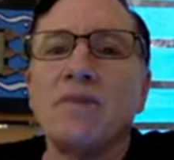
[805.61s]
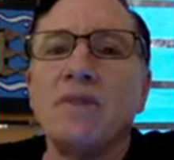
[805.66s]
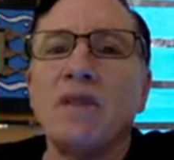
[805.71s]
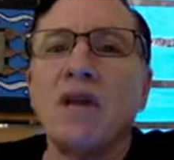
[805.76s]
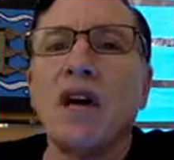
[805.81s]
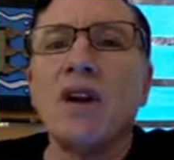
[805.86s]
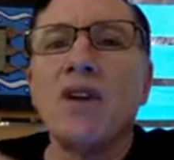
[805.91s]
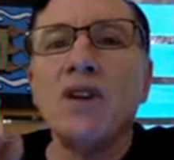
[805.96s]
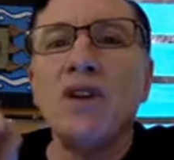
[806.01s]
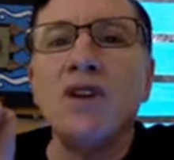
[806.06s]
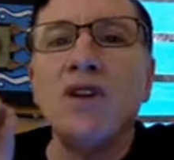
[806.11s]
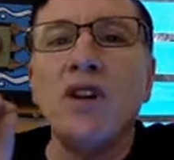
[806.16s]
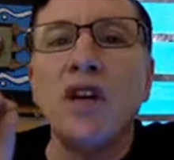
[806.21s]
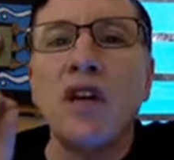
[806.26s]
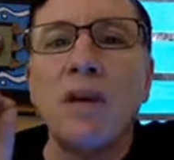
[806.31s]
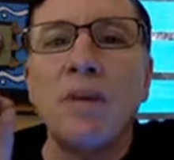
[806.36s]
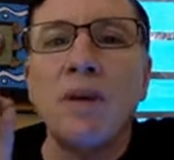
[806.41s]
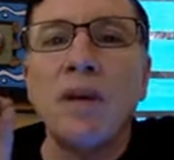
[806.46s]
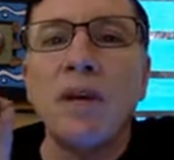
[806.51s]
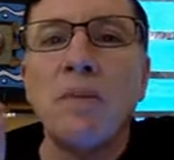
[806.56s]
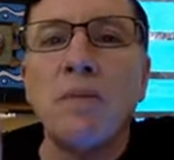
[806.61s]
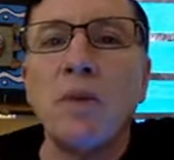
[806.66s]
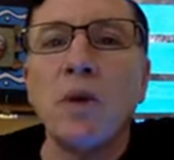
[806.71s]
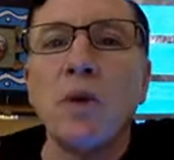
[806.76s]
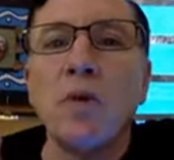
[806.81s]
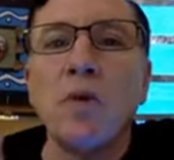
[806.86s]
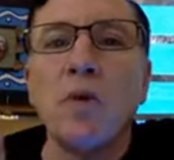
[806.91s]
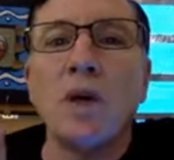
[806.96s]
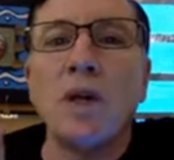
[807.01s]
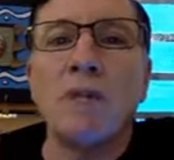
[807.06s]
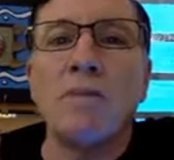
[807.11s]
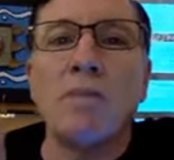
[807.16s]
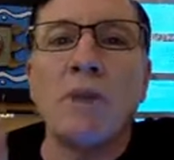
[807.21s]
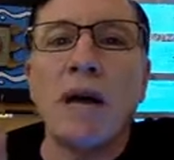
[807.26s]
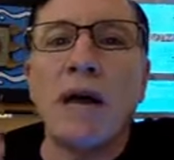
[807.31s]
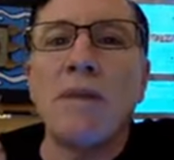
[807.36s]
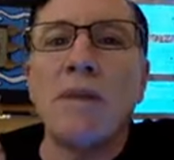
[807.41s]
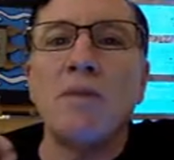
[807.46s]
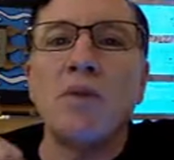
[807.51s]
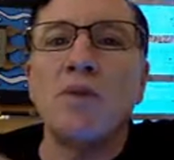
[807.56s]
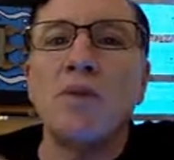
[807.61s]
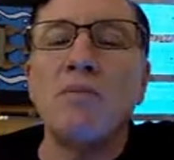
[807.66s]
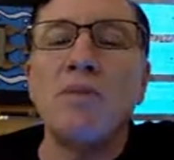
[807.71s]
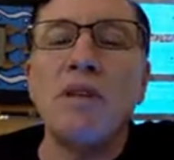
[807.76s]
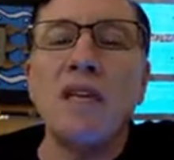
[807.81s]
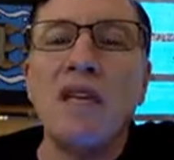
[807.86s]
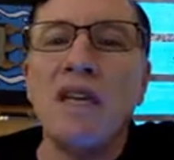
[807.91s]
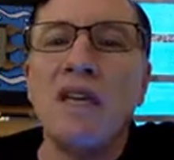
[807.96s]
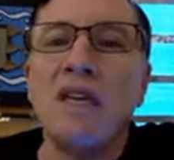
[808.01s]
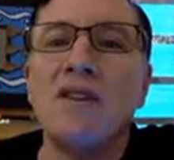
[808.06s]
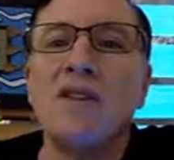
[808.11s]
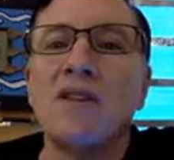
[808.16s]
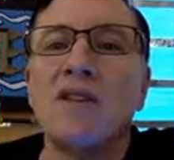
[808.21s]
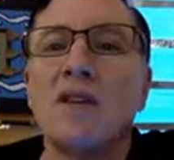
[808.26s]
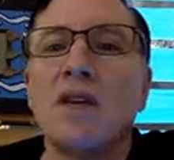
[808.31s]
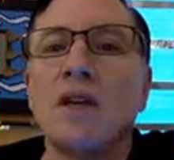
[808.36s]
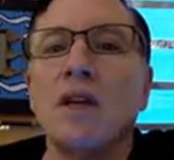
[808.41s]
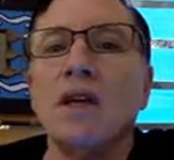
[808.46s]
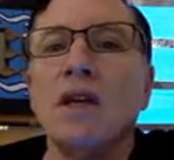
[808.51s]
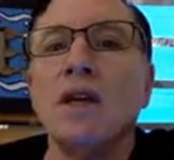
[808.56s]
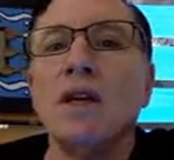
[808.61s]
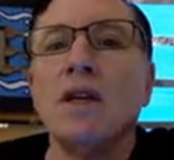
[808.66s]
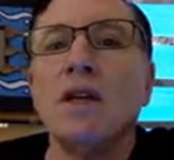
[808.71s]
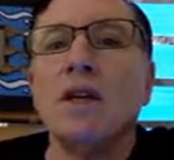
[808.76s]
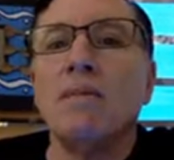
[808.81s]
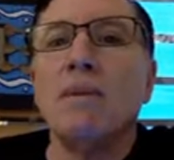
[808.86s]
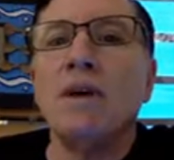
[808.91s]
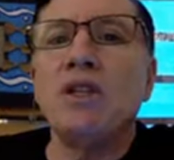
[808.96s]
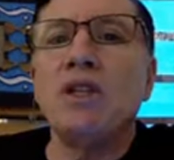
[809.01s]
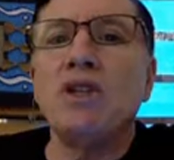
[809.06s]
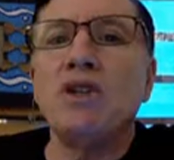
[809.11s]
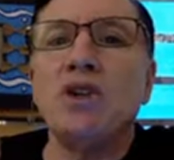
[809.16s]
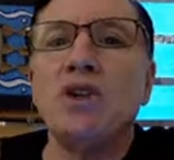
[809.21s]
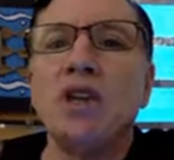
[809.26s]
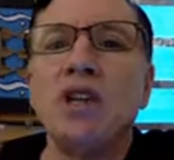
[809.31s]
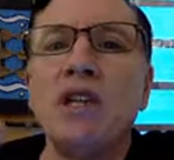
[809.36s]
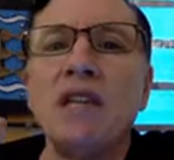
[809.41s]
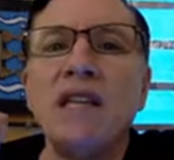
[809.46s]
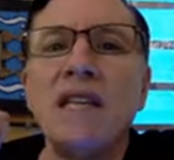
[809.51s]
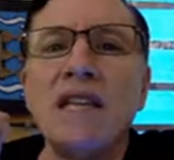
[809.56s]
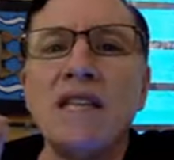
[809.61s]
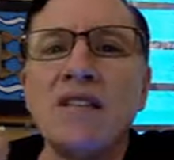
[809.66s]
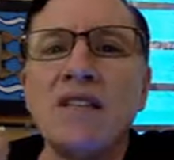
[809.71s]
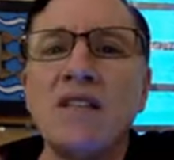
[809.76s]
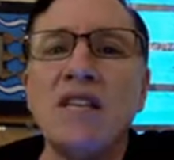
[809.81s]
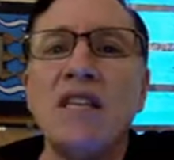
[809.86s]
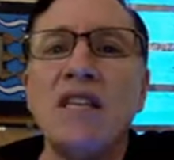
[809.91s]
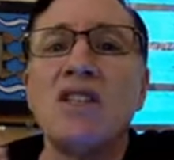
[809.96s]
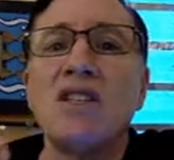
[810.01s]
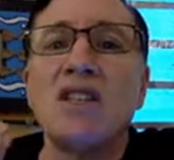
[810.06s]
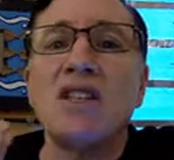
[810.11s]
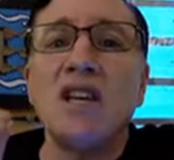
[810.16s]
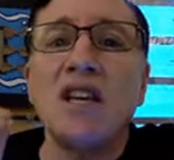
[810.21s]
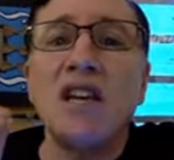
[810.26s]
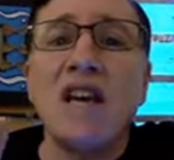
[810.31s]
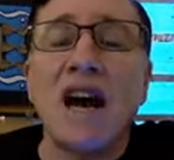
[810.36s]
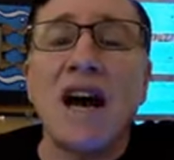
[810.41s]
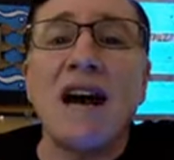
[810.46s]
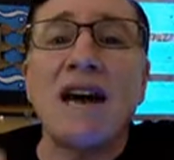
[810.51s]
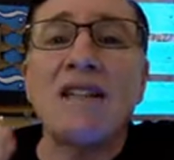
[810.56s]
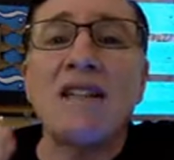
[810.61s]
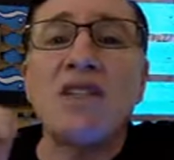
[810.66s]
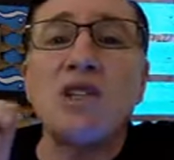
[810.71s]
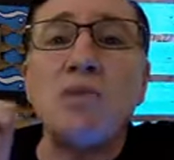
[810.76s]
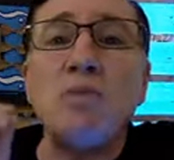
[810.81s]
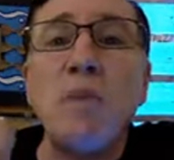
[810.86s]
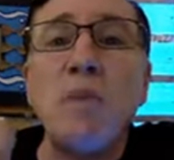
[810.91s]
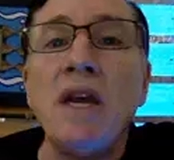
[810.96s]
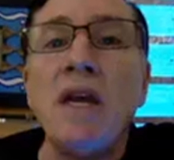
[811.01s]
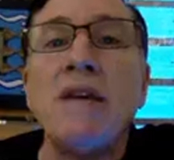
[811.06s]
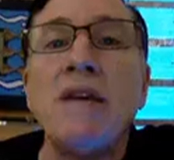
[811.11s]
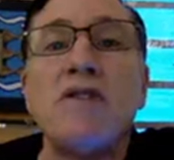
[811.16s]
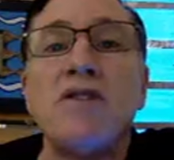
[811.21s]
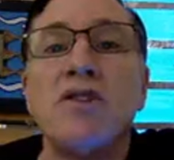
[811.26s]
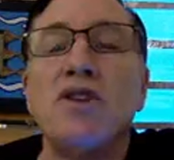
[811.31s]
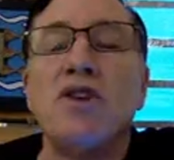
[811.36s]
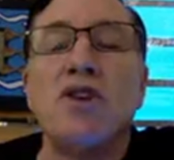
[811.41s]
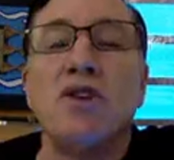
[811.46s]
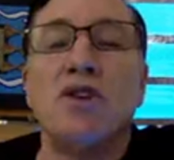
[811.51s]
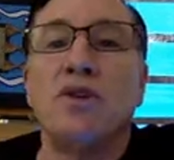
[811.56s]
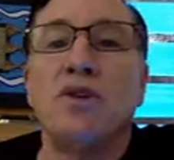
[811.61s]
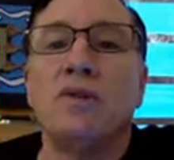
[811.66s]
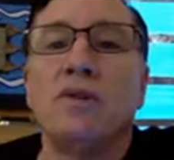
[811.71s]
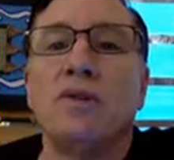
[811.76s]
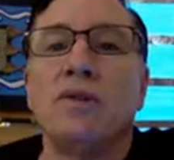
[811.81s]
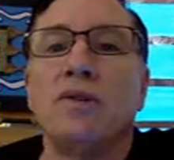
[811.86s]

Not only are you coming up with what the Bible means, but you're listening to God speak to you.